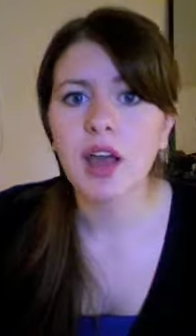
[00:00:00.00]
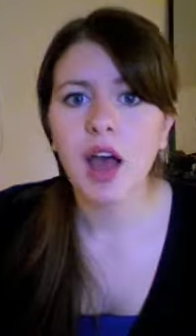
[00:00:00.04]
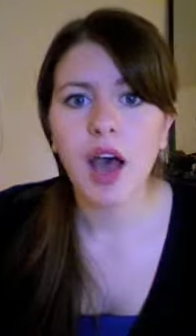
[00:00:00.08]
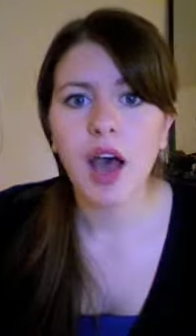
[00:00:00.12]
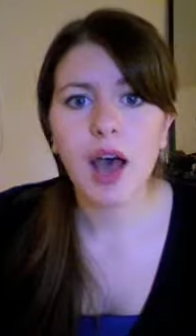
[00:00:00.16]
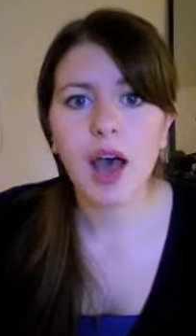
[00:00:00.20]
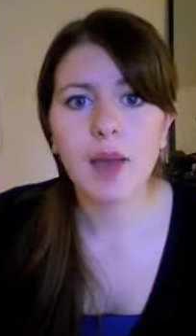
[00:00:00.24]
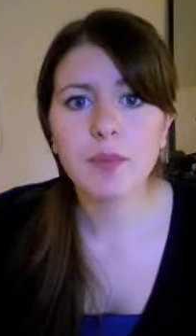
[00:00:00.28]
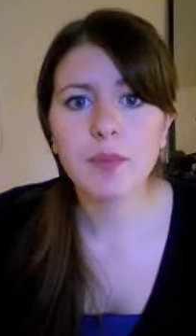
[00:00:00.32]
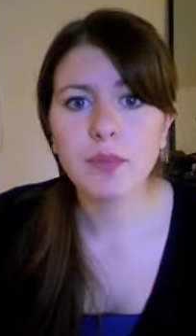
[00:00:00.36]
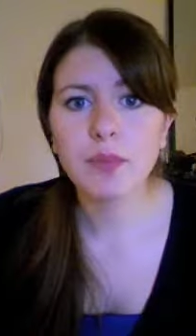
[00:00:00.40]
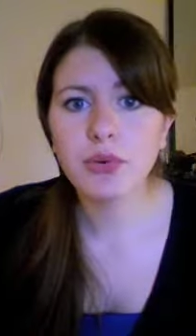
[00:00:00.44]

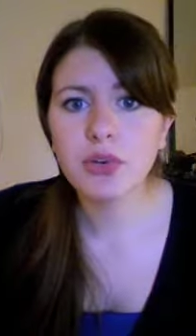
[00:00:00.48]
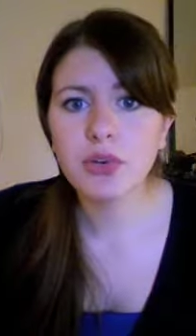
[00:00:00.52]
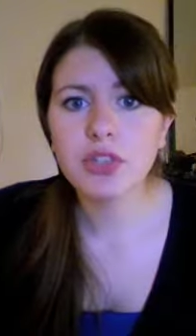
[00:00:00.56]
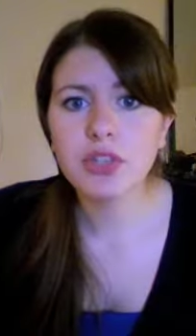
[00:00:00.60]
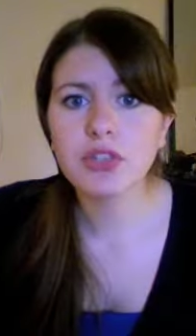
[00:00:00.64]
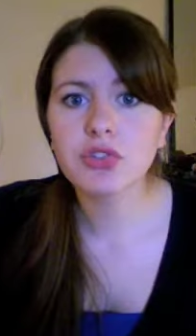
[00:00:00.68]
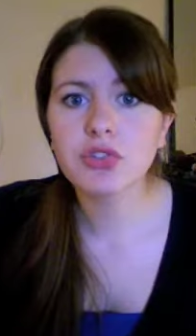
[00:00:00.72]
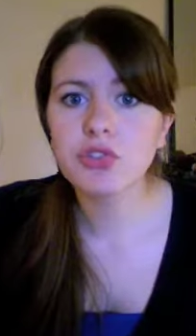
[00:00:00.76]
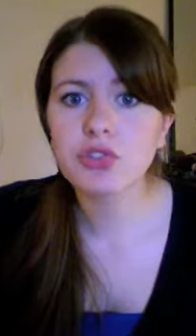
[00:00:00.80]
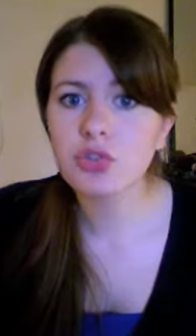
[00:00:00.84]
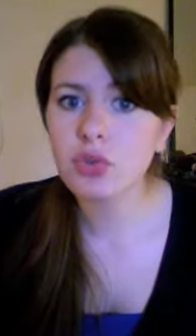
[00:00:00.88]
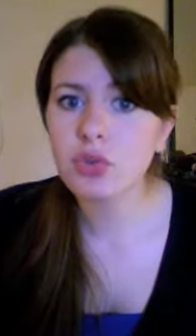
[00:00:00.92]
I'm pretty
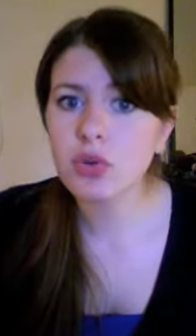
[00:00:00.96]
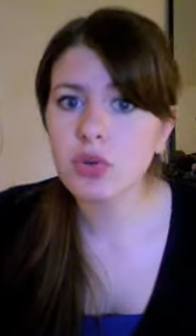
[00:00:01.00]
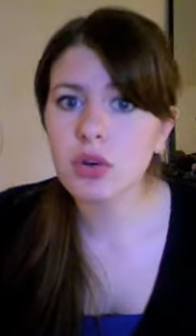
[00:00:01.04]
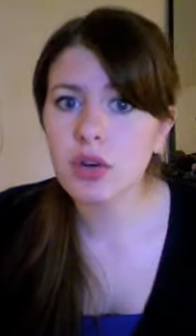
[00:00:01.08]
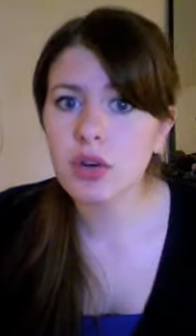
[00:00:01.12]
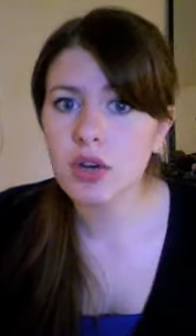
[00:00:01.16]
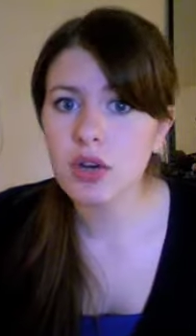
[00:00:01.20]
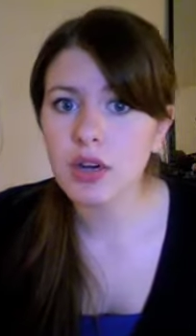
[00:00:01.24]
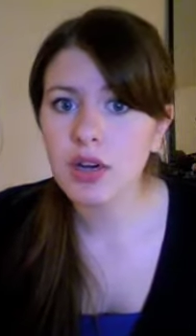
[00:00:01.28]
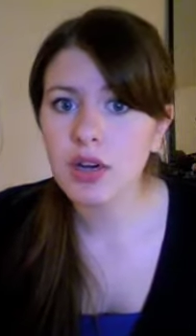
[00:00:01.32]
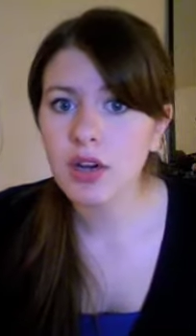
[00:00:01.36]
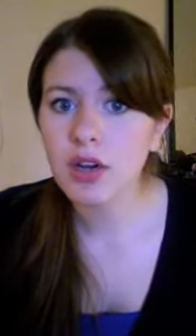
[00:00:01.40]

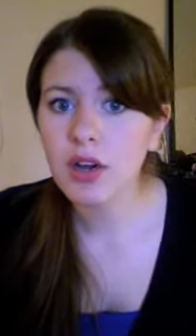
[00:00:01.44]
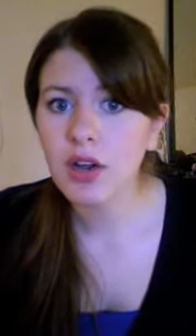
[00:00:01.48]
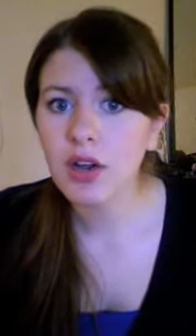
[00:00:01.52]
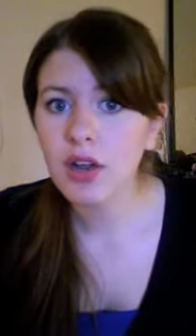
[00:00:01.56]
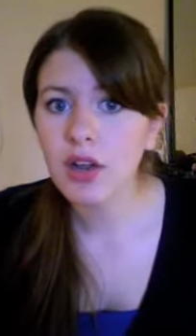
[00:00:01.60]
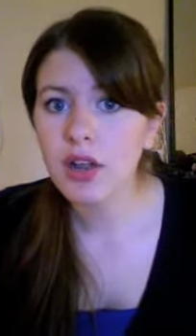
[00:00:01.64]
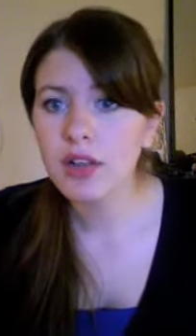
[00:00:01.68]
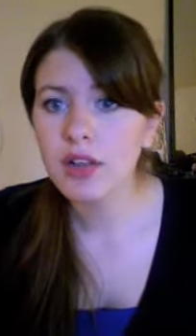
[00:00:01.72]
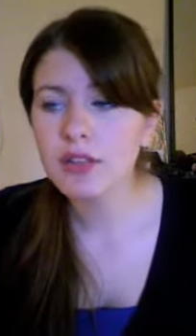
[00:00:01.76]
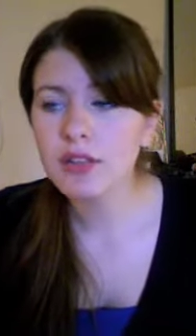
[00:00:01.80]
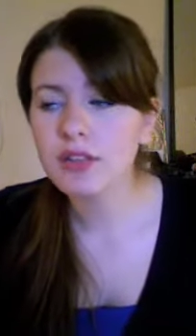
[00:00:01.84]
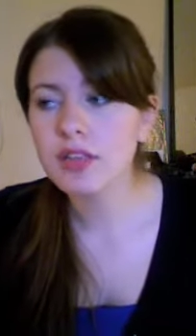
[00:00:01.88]
sure
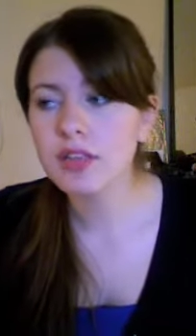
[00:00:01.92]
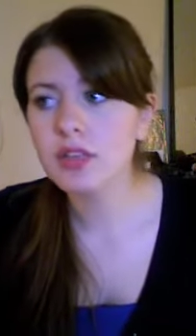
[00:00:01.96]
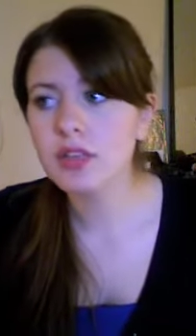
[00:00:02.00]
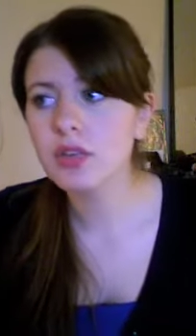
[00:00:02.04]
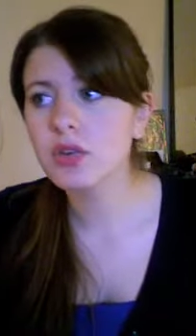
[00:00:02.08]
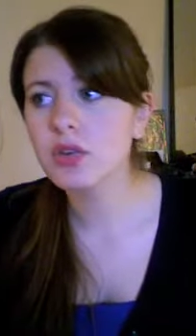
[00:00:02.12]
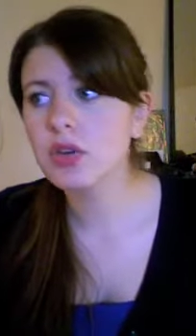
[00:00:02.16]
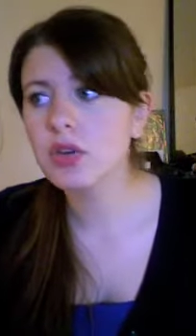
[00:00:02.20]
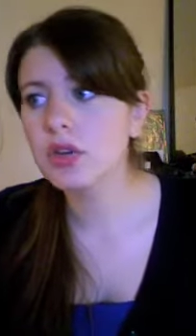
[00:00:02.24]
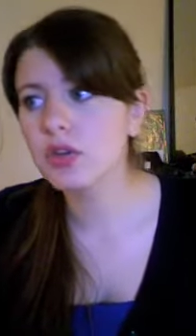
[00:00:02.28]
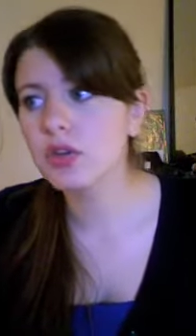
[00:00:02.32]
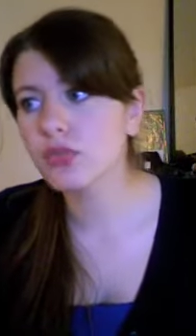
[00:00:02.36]
that you
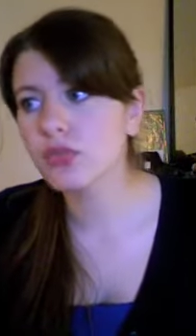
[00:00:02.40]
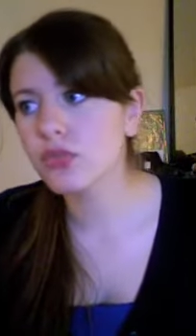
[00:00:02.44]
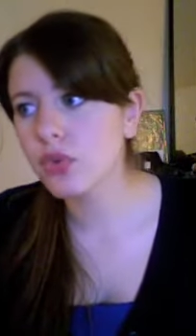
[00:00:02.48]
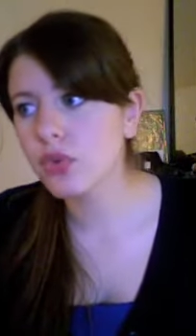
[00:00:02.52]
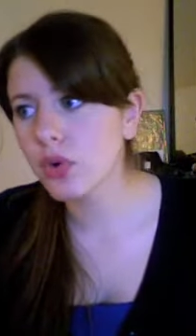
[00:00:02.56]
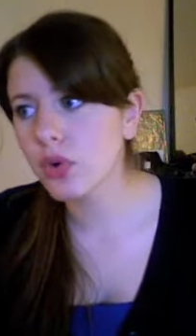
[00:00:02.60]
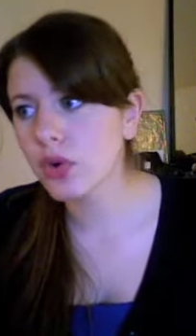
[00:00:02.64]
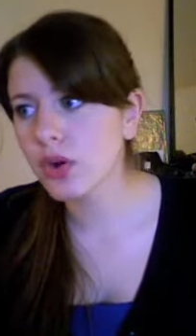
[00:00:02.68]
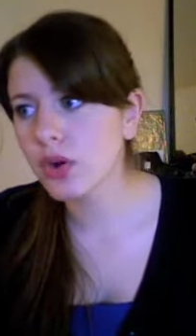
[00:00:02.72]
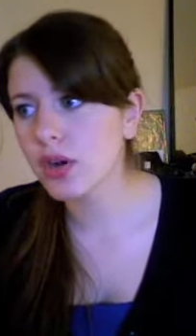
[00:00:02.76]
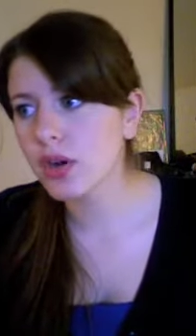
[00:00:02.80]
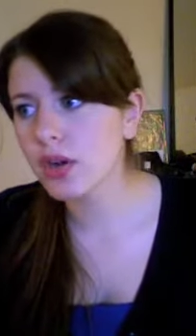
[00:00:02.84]
could
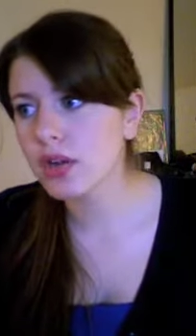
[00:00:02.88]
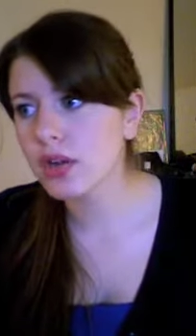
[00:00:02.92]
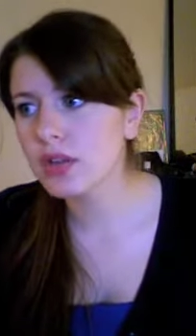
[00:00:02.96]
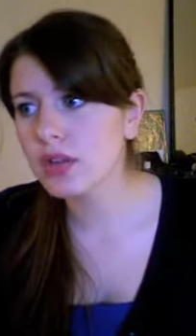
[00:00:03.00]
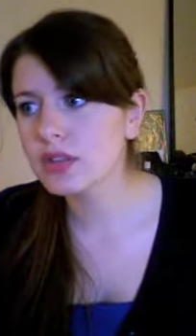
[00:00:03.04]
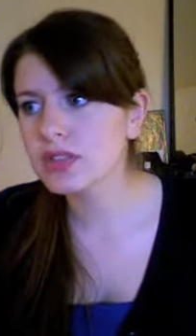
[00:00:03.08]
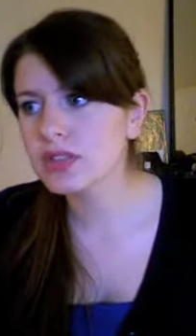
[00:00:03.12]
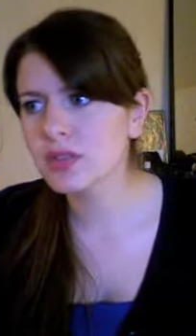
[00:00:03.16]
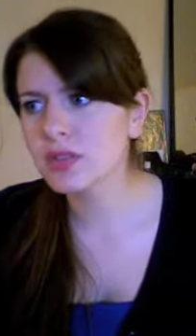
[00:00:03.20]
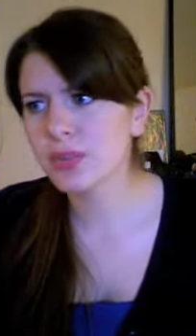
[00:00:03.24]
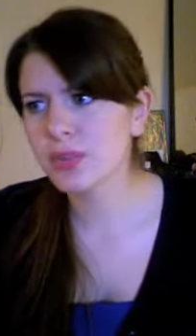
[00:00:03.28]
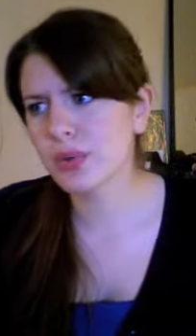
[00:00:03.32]
afford
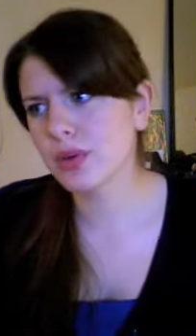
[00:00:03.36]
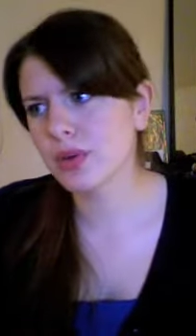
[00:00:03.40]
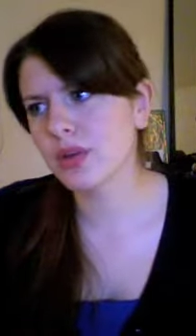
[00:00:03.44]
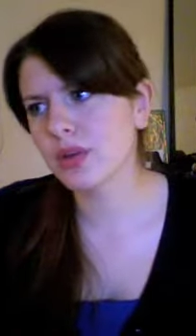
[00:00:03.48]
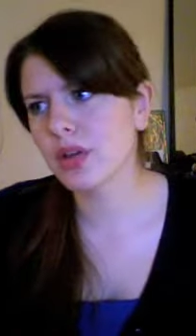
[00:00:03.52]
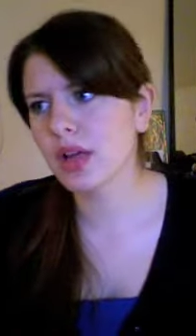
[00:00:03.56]
to put,